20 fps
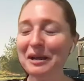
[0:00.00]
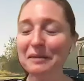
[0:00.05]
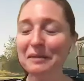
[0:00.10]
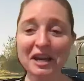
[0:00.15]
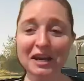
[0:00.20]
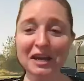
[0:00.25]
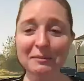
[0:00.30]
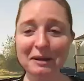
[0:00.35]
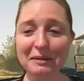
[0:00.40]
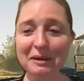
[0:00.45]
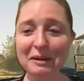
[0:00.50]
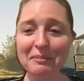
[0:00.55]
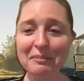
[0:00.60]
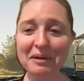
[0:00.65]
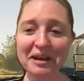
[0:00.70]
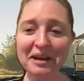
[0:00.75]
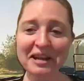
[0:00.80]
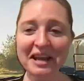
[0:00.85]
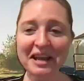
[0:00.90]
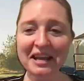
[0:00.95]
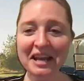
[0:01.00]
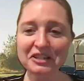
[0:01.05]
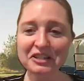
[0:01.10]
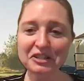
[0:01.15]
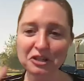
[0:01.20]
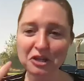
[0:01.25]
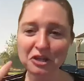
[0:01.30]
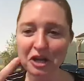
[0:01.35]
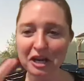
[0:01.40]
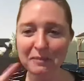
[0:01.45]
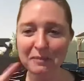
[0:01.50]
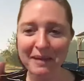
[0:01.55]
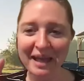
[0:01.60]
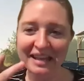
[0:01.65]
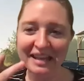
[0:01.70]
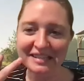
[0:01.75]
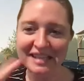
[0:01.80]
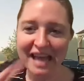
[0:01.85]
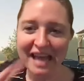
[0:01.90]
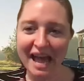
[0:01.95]
when I'm talking about my money, I like to look in a
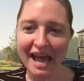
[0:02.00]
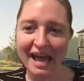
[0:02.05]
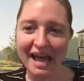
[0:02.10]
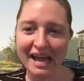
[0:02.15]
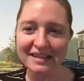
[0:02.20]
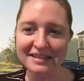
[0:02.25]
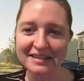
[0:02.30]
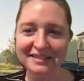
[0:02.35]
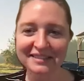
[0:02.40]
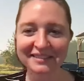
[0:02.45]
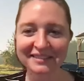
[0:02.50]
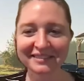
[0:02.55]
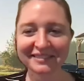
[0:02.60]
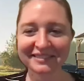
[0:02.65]
man's eyes.